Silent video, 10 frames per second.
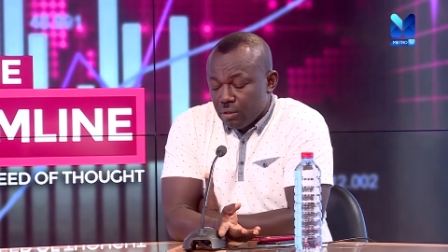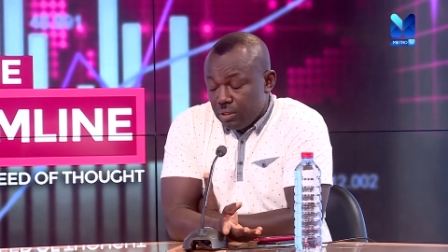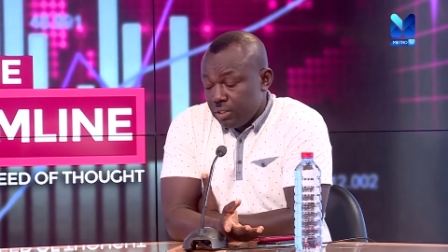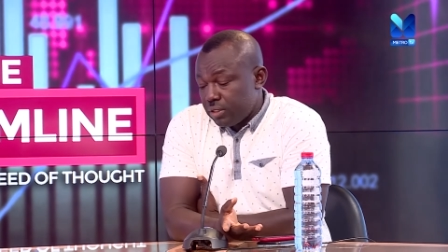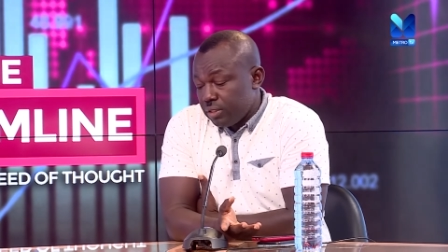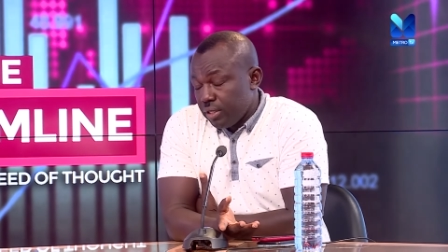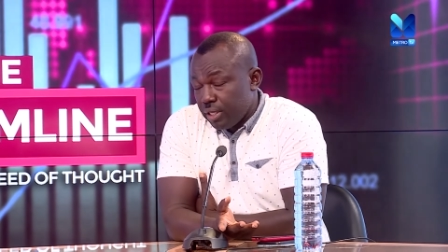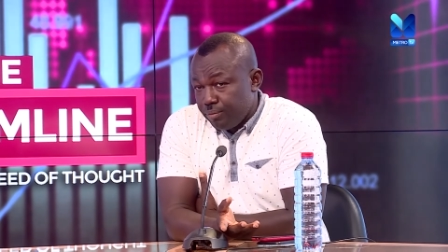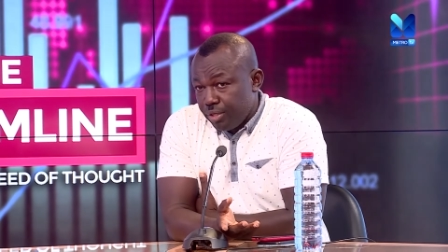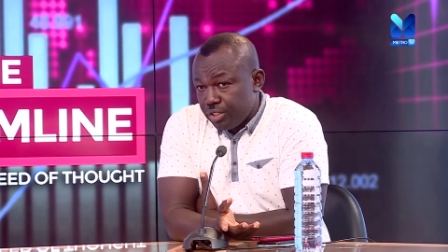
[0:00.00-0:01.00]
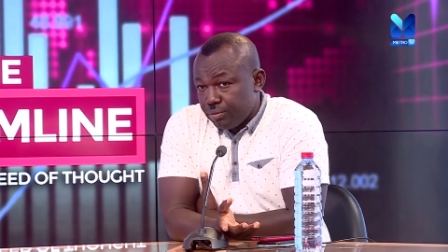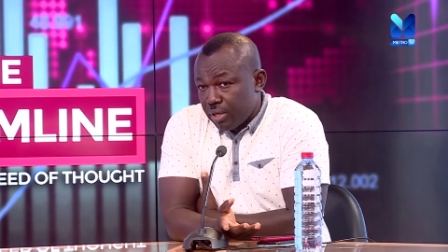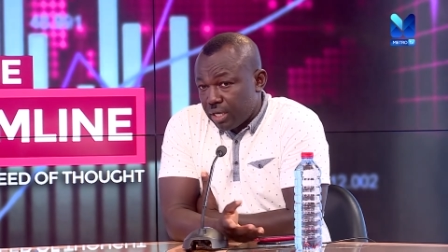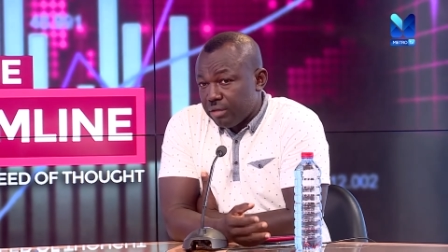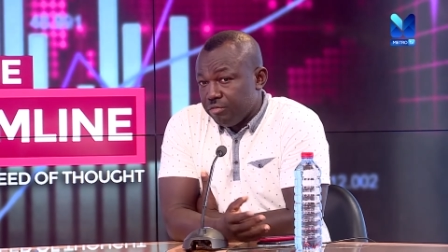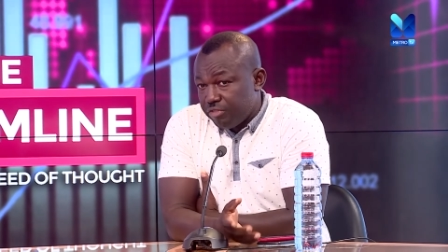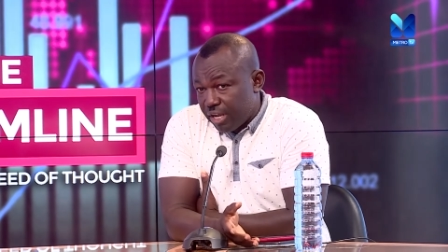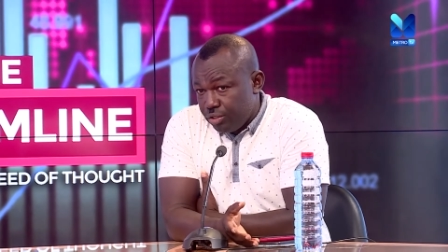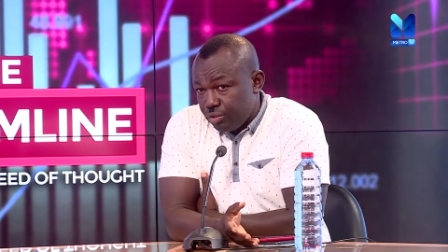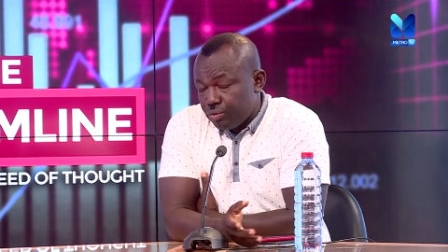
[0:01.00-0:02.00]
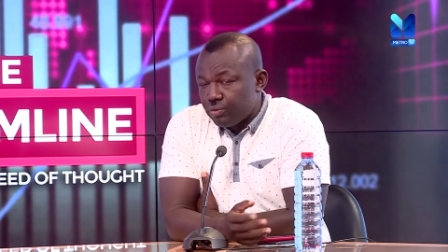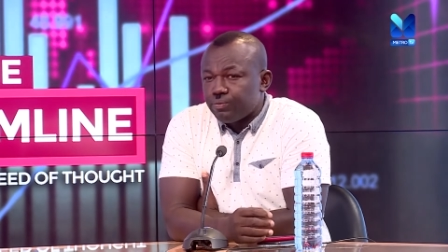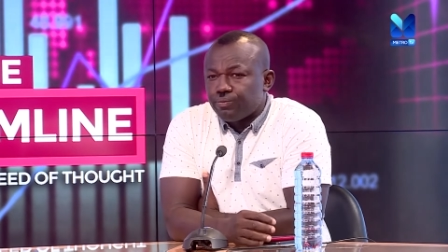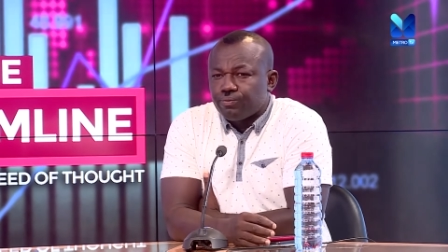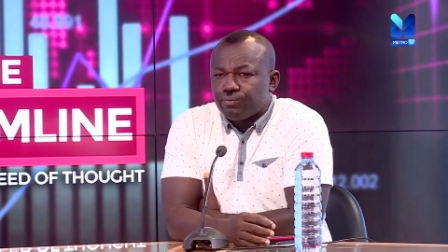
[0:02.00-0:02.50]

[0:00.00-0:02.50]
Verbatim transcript: this uh, benchmark value. Mm -hmm.